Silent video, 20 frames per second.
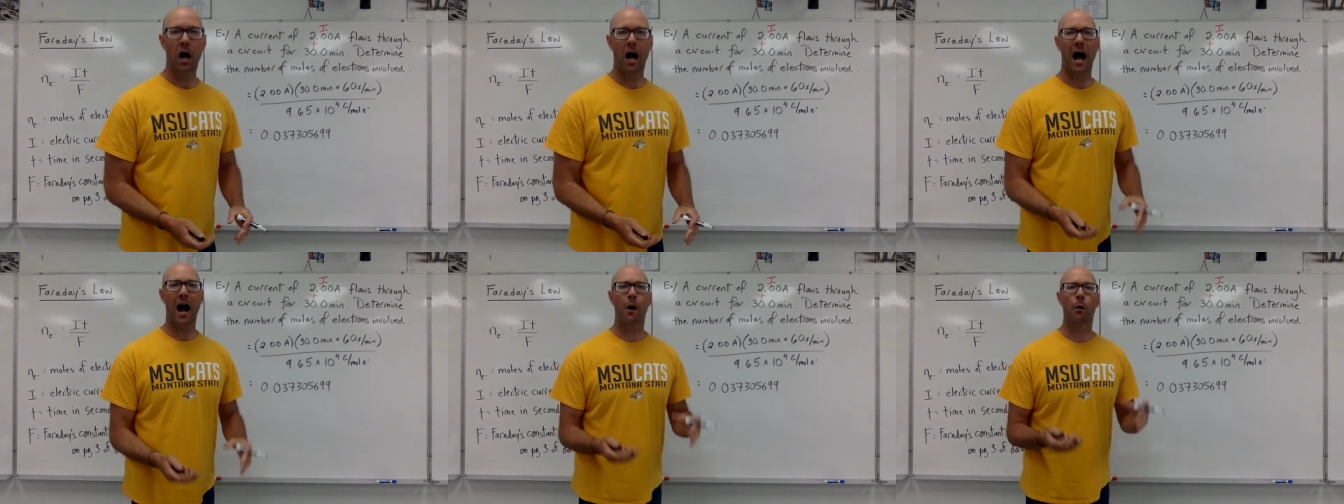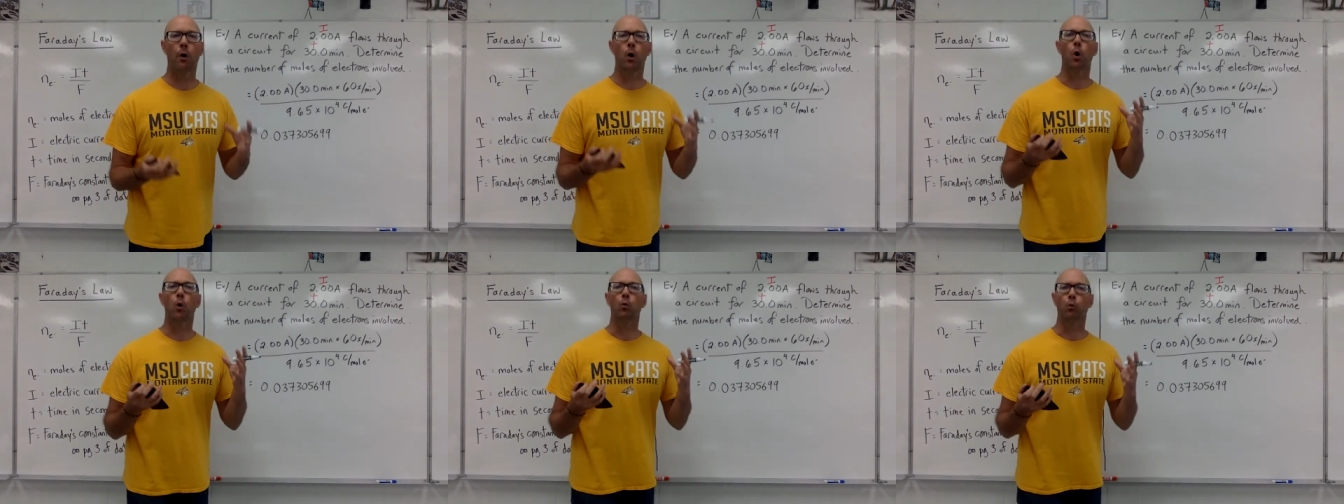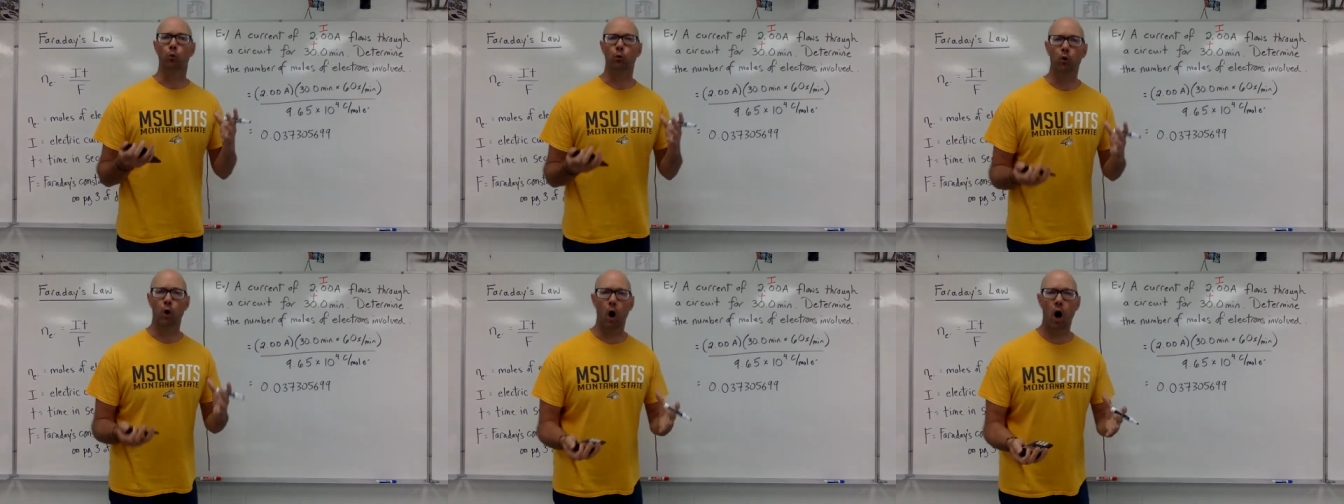Our
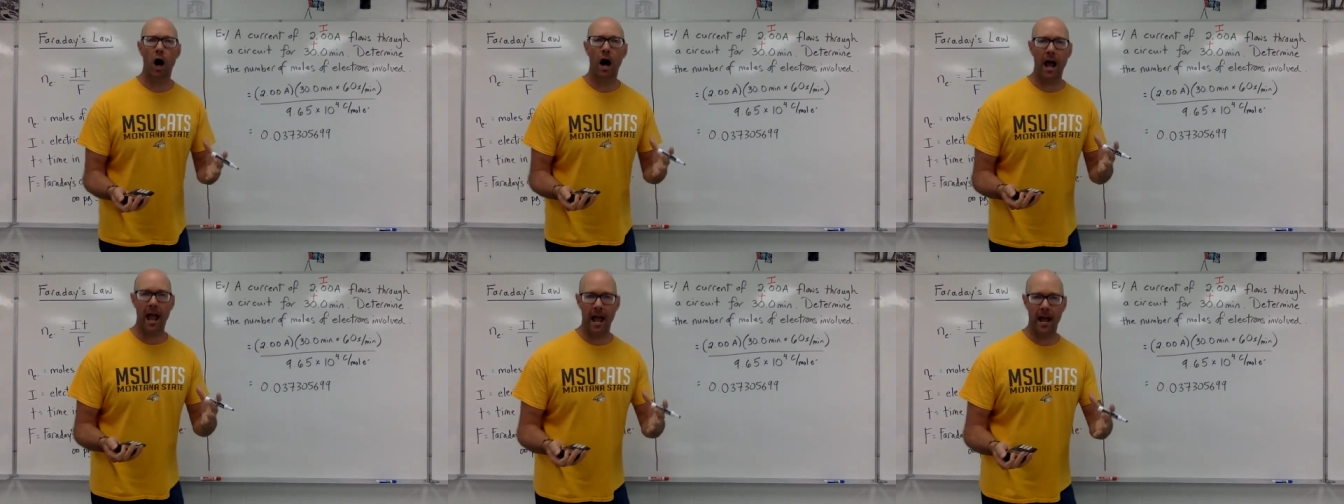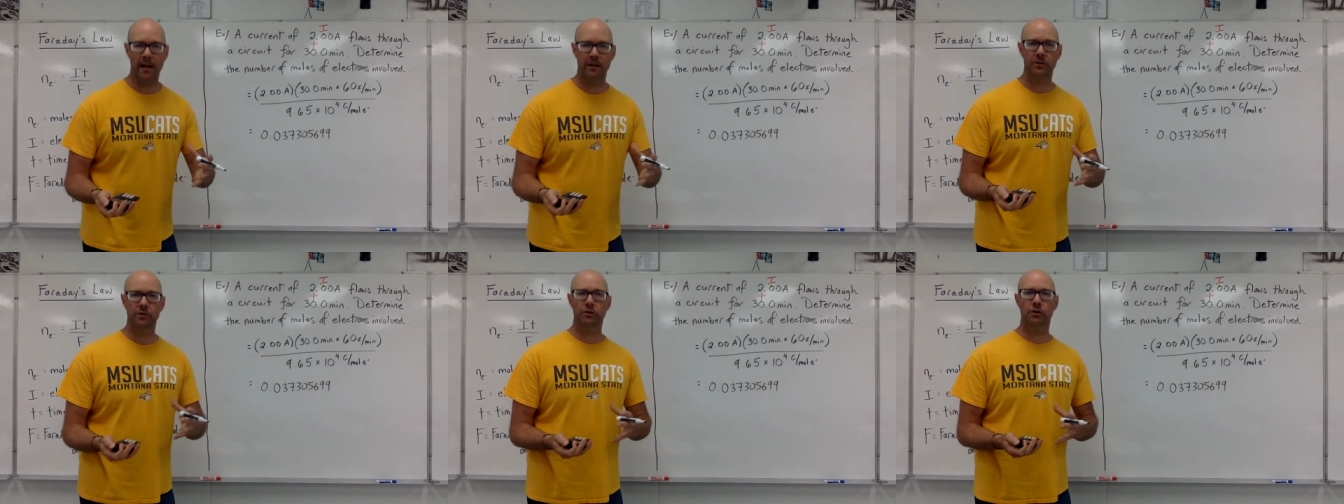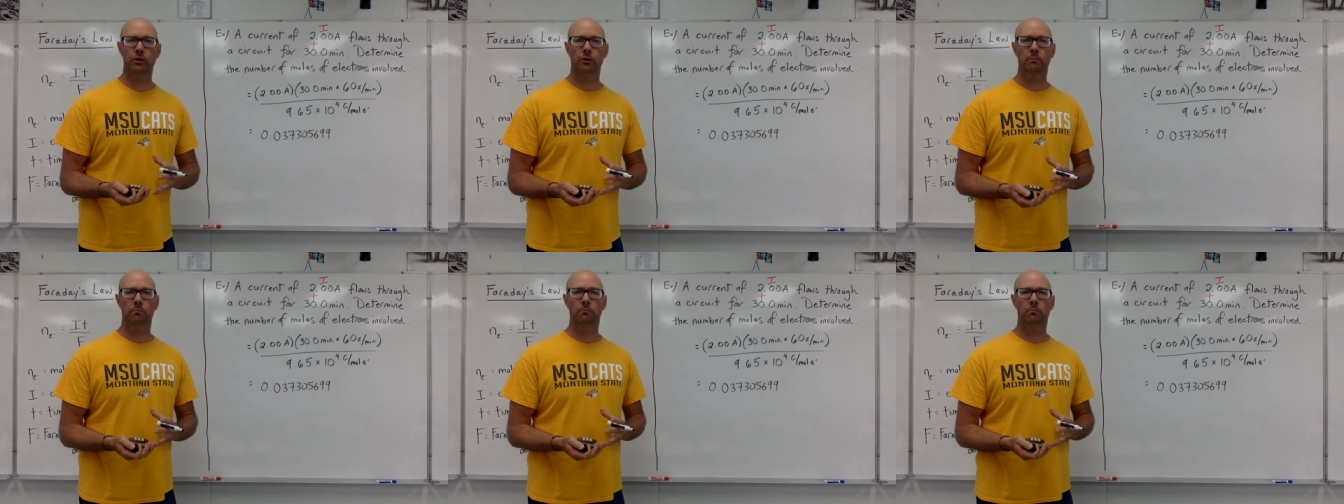raw
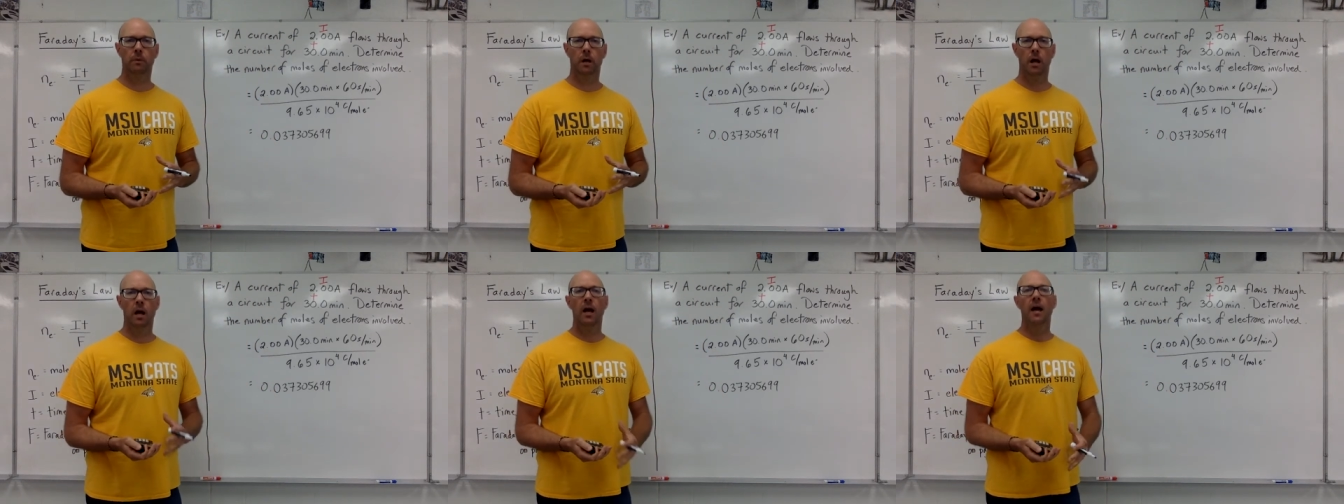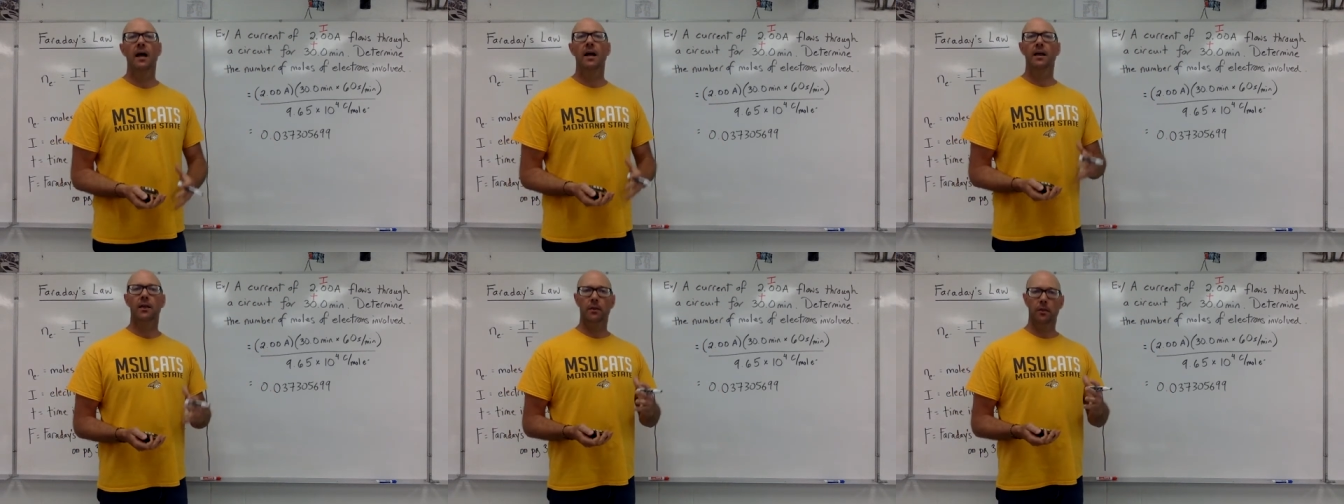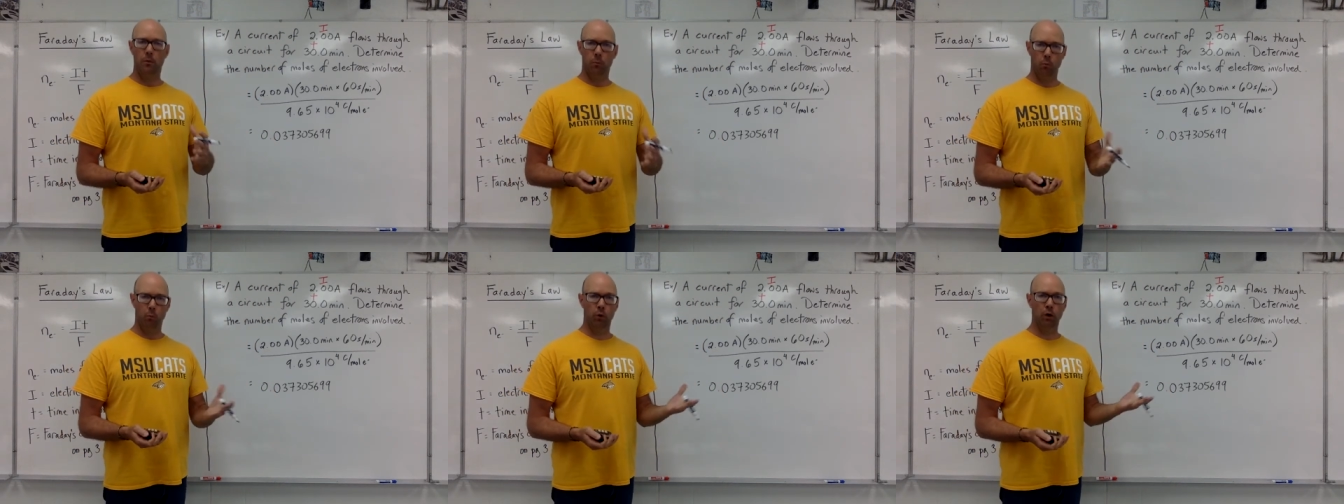answer,
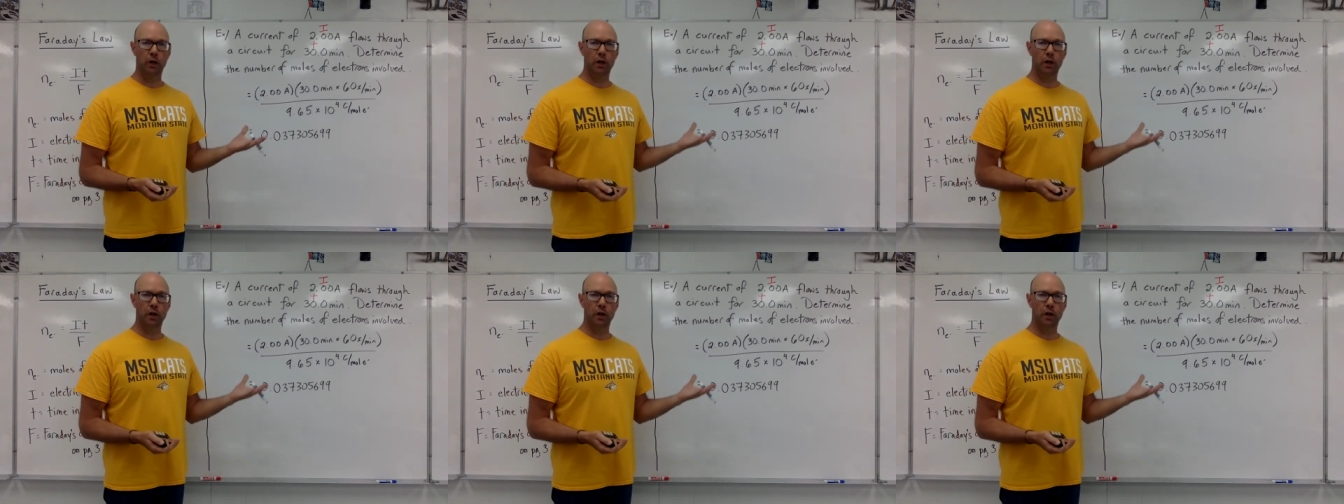we're